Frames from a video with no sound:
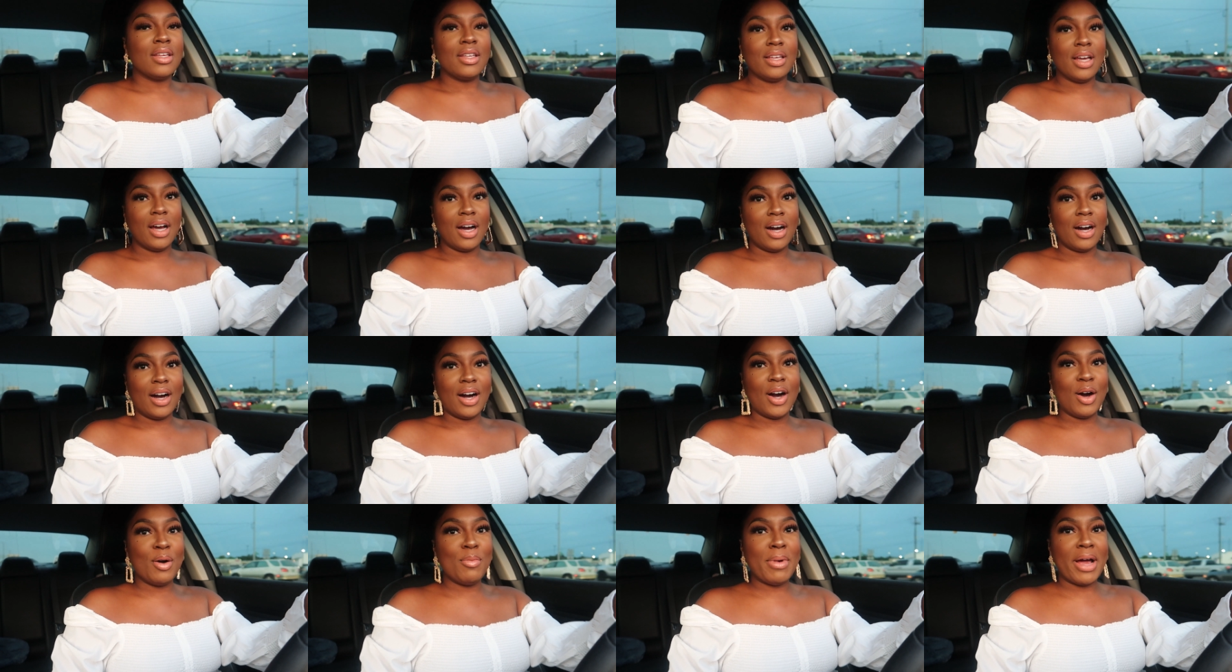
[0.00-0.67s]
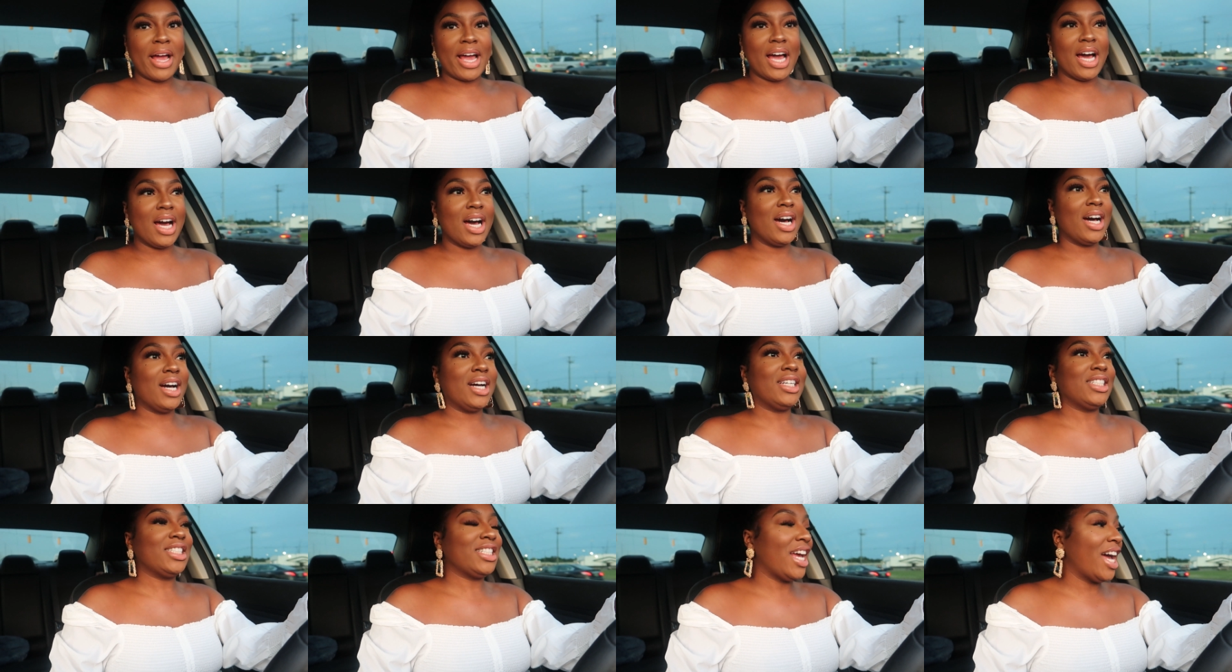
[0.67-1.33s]
y'all oh my
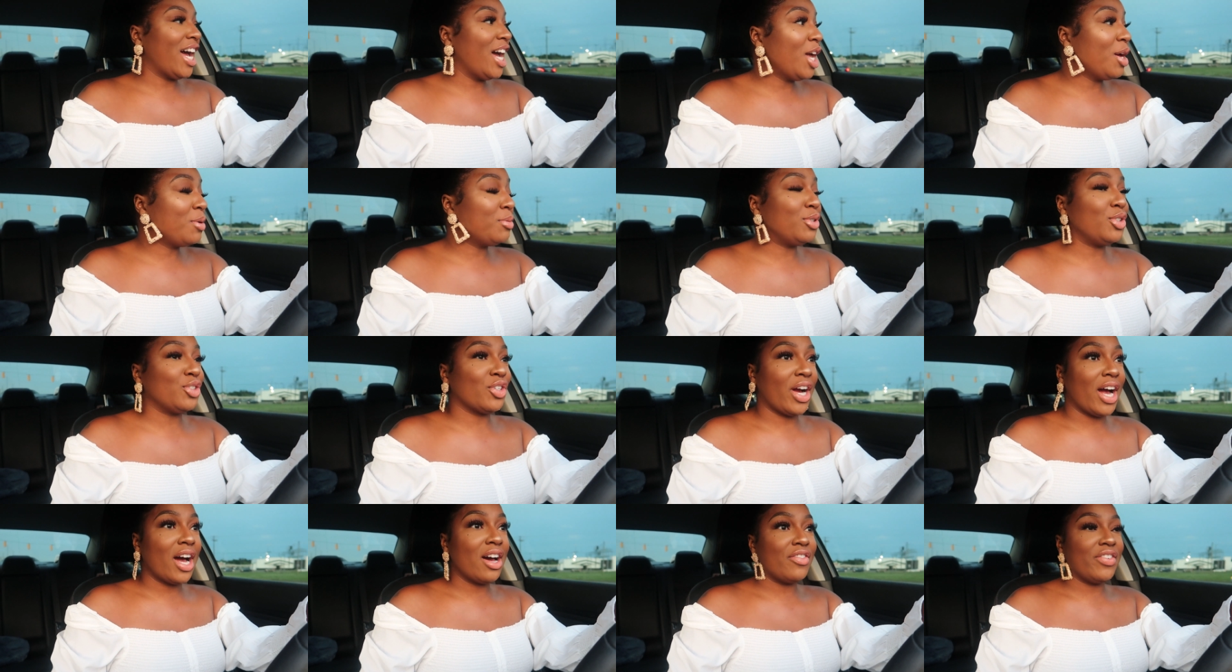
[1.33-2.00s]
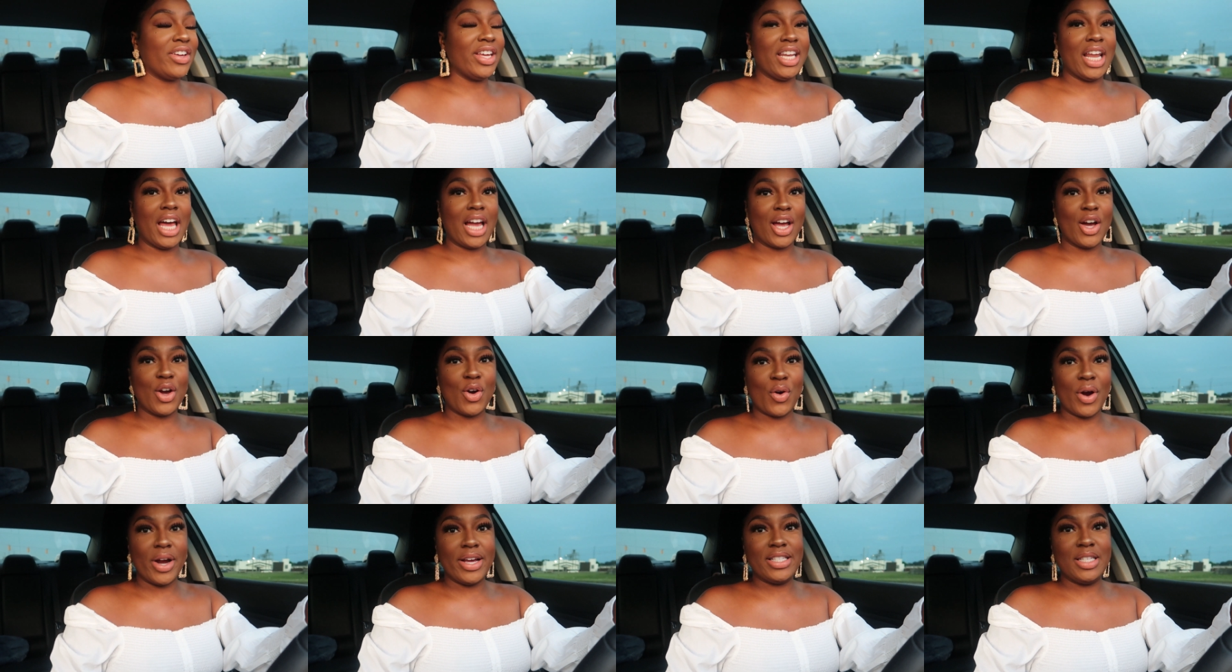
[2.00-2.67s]
gosh i am driving like
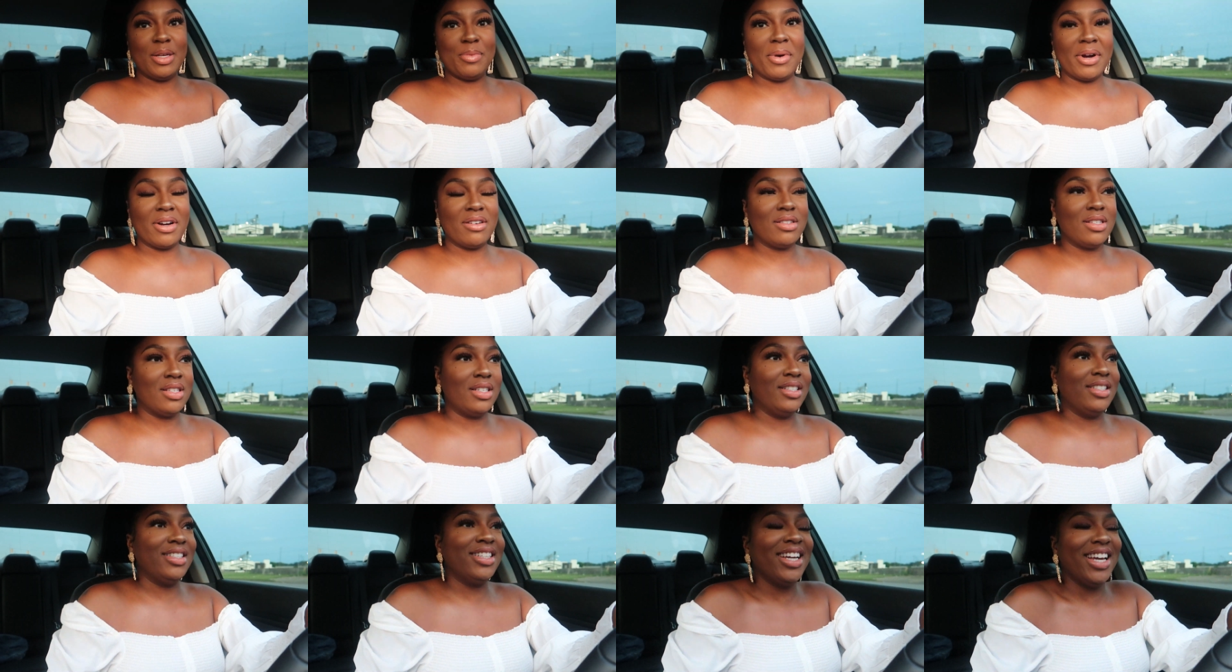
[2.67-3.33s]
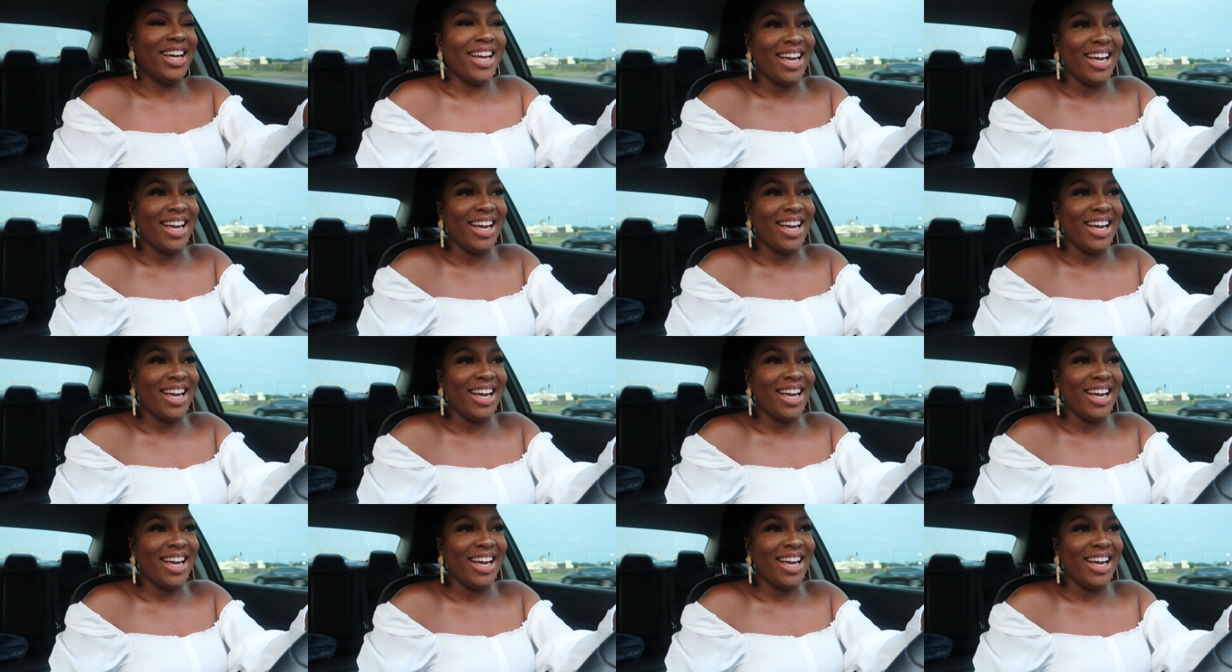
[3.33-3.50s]
a crazy person